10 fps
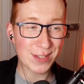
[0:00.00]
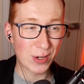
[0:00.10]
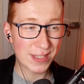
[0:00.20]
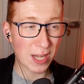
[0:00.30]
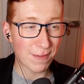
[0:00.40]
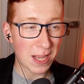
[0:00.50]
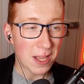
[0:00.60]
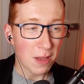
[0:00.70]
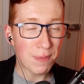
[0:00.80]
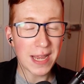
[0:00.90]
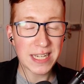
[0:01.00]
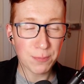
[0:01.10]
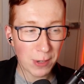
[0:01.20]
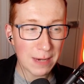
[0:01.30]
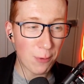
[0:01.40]
Discord server, but
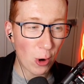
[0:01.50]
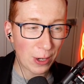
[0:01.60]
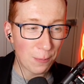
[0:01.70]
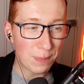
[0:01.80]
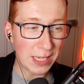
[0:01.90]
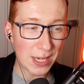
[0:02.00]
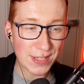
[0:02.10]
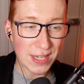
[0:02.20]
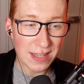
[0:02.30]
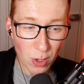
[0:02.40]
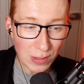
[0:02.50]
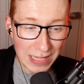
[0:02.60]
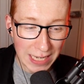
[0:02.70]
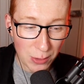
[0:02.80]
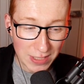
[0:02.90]
it's pretty boring because they
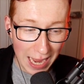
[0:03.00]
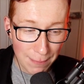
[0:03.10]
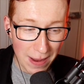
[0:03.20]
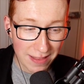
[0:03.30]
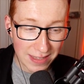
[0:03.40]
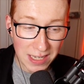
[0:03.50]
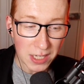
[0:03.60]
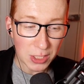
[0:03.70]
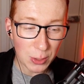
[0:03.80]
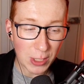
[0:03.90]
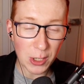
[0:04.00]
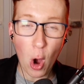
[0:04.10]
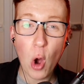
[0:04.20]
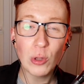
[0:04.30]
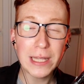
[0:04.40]
don't let you type anything. You can
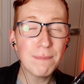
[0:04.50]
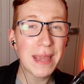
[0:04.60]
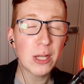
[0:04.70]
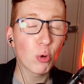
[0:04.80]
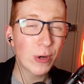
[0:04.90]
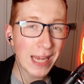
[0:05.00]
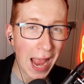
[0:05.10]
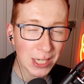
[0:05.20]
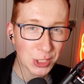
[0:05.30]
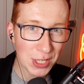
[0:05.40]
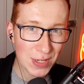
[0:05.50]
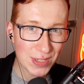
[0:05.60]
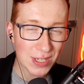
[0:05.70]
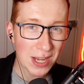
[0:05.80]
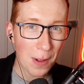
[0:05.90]
only make
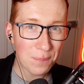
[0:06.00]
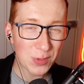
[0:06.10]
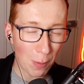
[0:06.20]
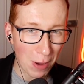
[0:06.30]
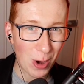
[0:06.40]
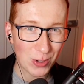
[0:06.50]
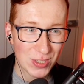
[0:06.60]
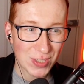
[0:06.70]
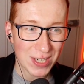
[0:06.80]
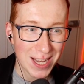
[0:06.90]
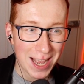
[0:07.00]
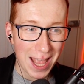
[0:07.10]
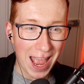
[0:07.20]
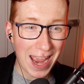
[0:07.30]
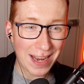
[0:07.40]
reactions to posts.
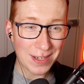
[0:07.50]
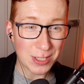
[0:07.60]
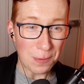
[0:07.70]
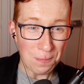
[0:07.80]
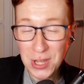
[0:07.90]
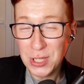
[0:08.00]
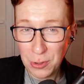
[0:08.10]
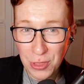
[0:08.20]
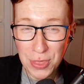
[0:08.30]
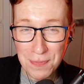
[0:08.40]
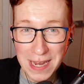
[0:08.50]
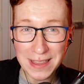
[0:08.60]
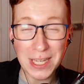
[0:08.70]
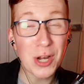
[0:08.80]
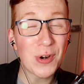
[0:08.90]
And the youth,
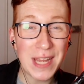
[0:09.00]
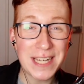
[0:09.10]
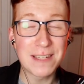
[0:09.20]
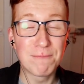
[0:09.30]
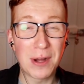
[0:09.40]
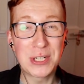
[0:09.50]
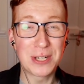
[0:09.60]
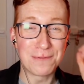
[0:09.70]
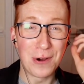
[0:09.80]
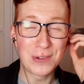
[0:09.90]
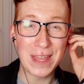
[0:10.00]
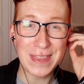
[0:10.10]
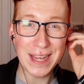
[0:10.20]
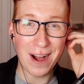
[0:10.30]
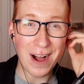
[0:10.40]
being the creative bunch of folk
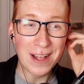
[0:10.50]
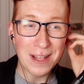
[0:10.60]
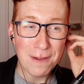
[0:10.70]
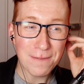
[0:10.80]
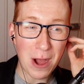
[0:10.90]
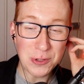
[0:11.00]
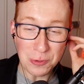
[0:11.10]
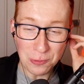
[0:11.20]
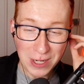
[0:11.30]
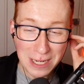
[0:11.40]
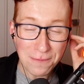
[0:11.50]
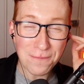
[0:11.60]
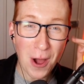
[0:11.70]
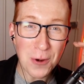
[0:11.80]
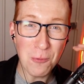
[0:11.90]
that they are, found really
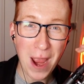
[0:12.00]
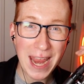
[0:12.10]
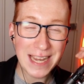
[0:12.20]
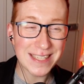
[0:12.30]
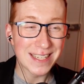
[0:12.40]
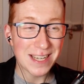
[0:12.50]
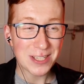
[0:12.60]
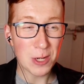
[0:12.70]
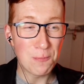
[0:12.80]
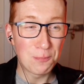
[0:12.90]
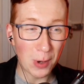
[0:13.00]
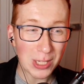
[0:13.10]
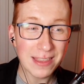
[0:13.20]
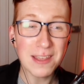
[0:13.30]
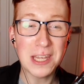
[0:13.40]
fun ways to
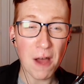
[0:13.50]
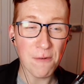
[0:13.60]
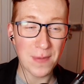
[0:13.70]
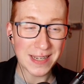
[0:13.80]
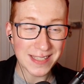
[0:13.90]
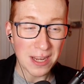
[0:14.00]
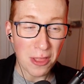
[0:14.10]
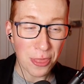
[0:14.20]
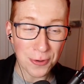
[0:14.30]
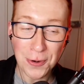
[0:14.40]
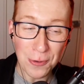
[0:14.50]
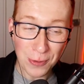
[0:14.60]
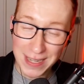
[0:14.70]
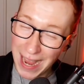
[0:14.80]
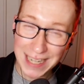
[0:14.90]
bully the government through
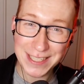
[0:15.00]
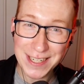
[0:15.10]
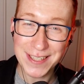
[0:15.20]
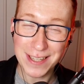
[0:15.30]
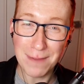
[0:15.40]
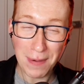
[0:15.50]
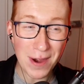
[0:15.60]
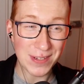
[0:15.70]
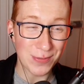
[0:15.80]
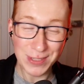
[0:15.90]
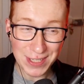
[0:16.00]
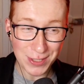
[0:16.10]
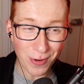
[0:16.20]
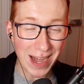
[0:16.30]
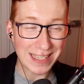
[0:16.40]
reactions to the posts, which
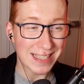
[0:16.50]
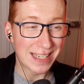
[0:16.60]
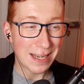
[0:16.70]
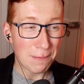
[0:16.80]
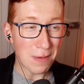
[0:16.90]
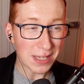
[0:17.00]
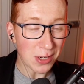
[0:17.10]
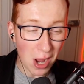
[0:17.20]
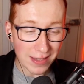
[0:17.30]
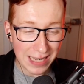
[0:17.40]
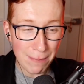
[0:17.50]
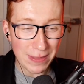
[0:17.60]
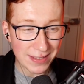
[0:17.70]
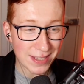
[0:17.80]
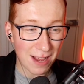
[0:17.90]
is great. You can't
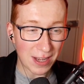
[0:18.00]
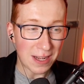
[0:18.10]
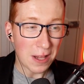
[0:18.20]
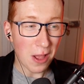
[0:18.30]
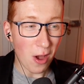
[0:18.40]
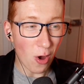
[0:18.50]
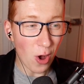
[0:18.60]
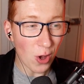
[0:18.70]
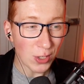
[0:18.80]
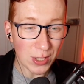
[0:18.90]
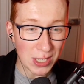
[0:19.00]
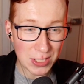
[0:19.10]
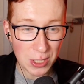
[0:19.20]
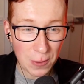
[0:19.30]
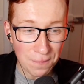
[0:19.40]
type in the server. All you
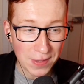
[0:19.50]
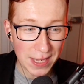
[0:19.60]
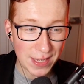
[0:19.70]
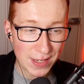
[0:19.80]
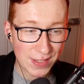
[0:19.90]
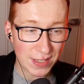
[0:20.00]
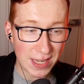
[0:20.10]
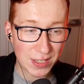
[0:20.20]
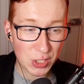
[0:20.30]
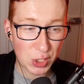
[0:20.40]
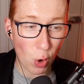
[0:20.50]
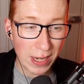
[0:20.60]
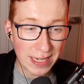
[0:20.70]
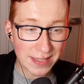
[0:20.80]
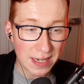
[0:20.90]
can do is join